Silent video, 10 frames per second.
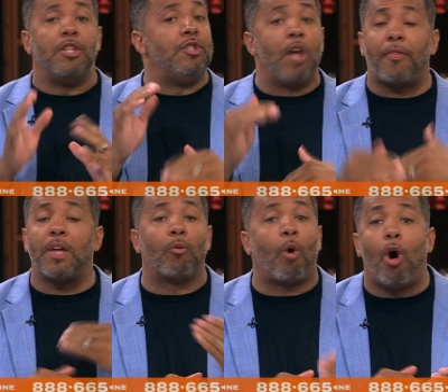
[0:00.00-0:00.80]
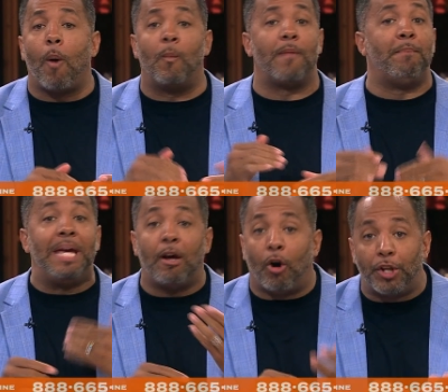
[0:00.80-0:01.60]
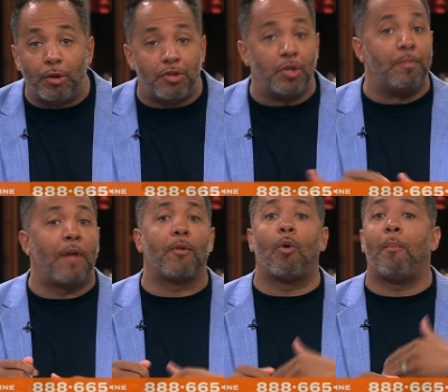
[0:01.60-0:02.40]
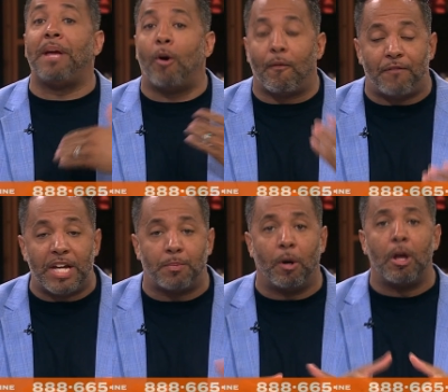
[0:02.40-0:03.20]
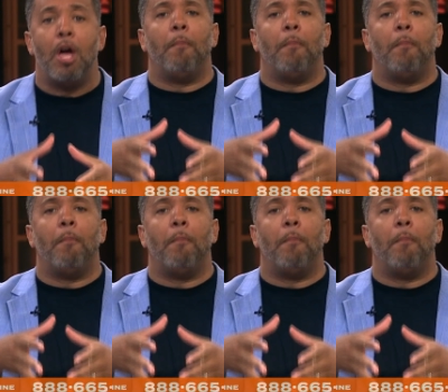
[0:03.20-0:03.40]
nothing wrong with being on YouTube, nothing wrong with being on Facebook,